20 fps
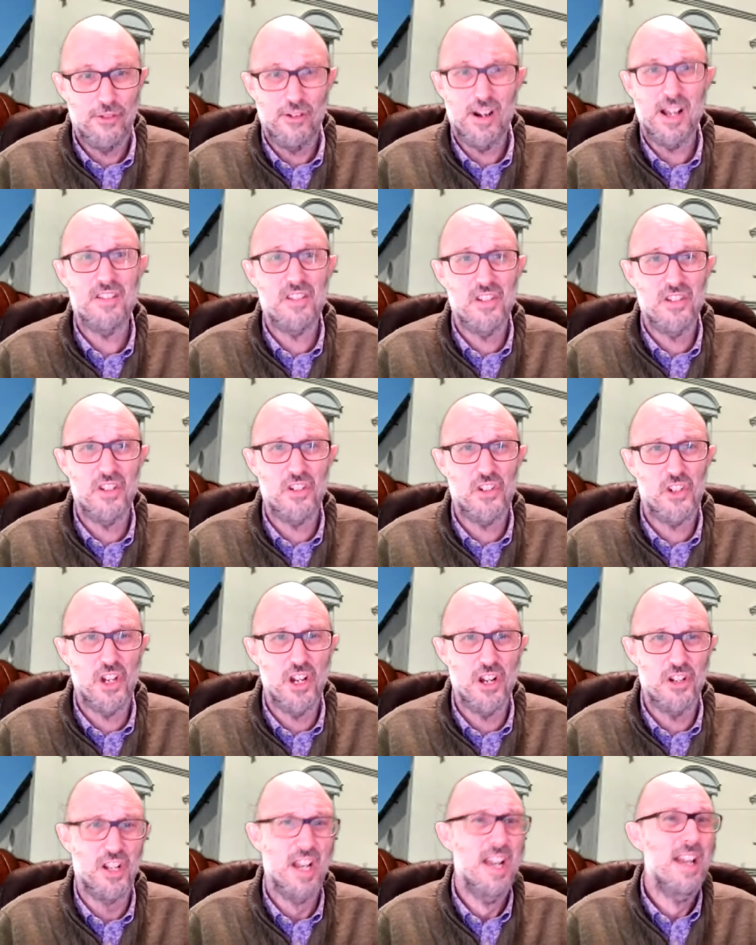for us as a
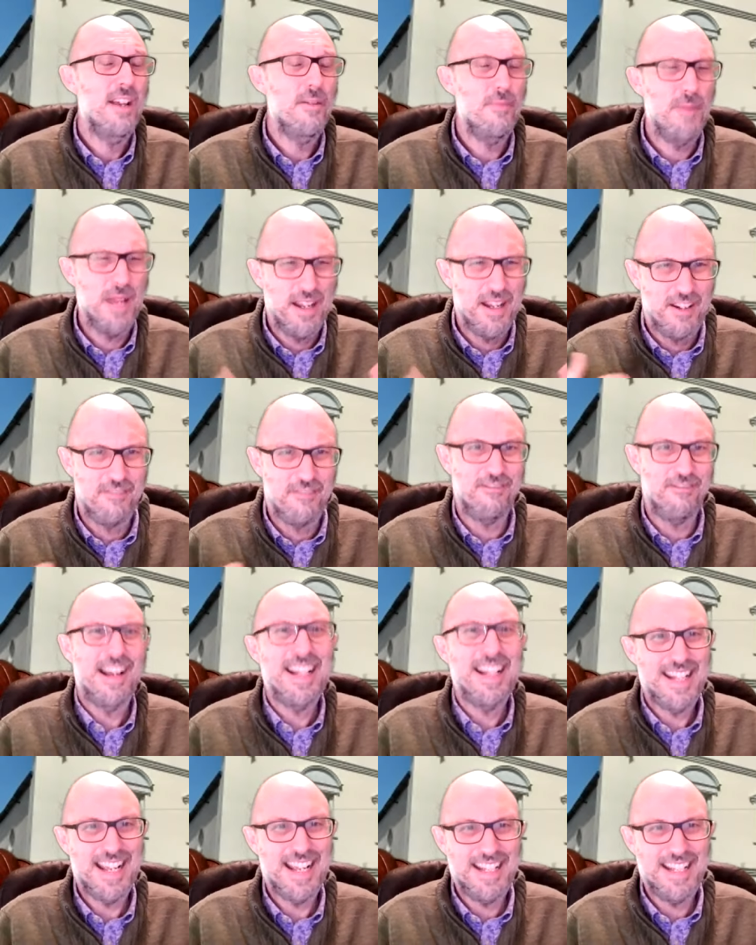church, be a
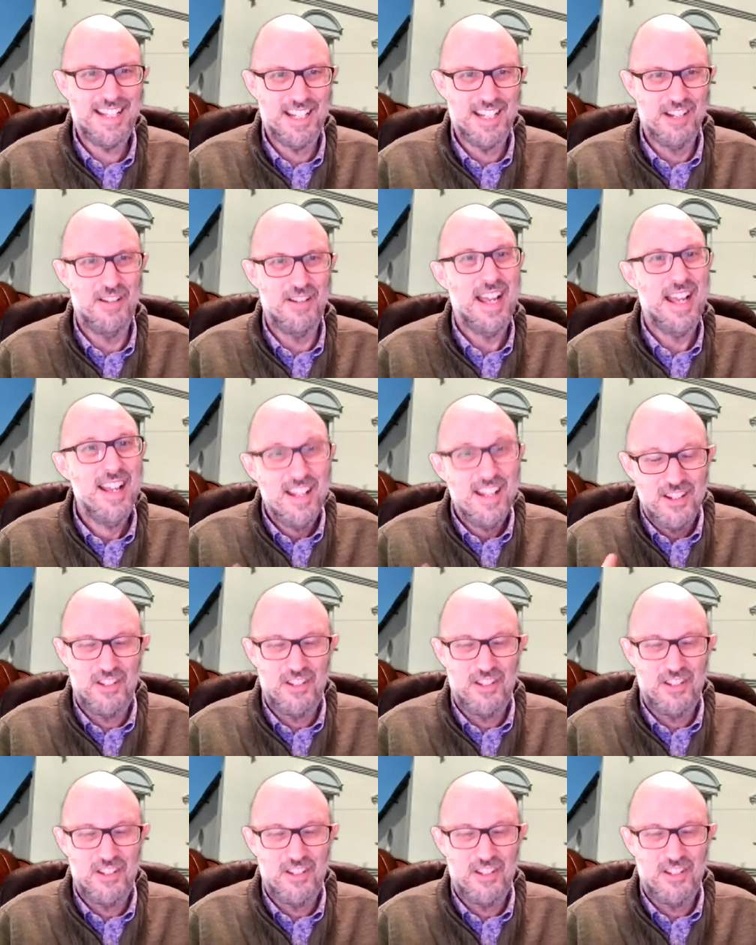great day to do it.